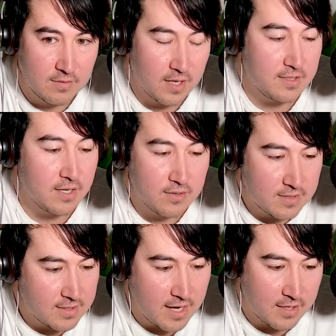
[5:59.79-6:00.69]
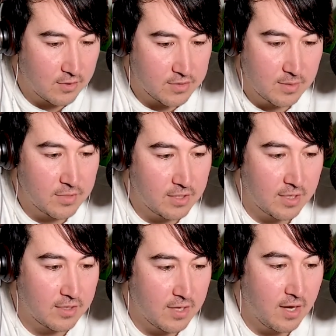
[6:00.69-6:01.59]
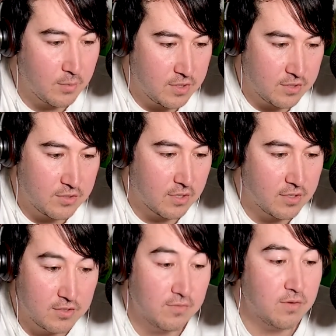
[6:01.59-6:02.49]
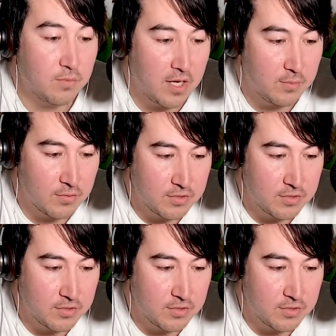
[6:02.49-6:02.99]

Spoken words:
terrorist attack or something like that, which has driven people